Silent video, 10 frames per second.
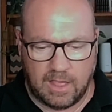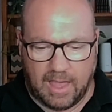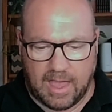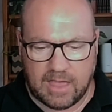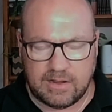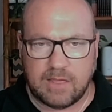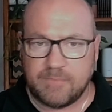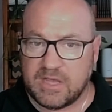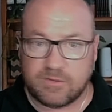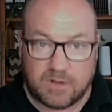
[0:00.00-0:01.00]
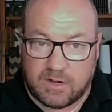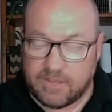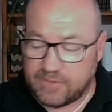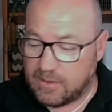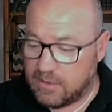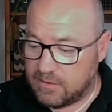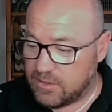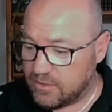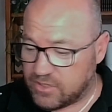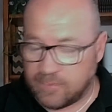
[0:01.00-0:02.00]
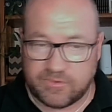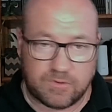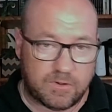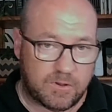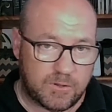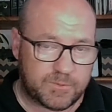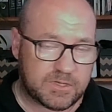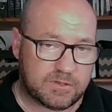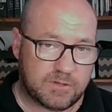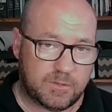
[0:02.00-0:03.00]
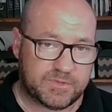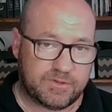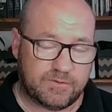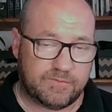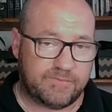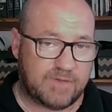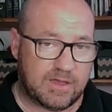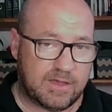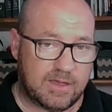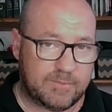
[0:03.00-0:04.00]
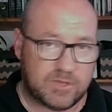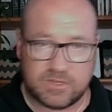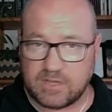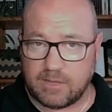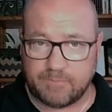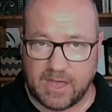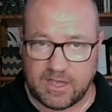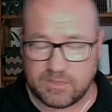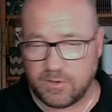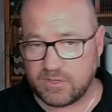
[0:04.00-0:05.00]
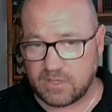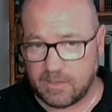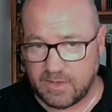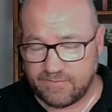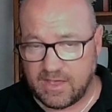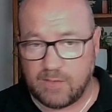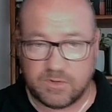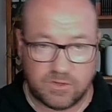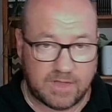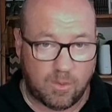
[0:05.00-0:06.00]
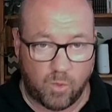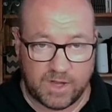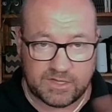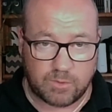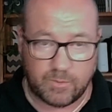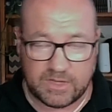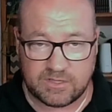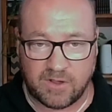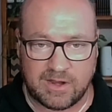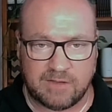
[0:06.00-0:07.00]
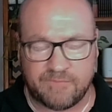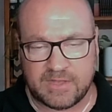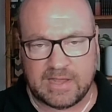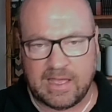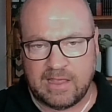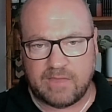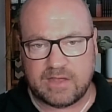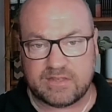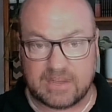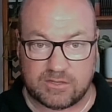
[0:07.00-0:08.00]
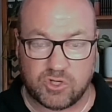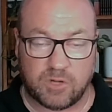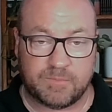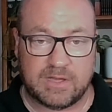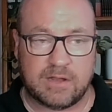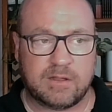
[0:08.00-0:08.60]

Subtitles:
And it means we don't have to jump through hoops in terms of username, passwords, and MFA. We do that once when we sign in for the day, and that's it, job done.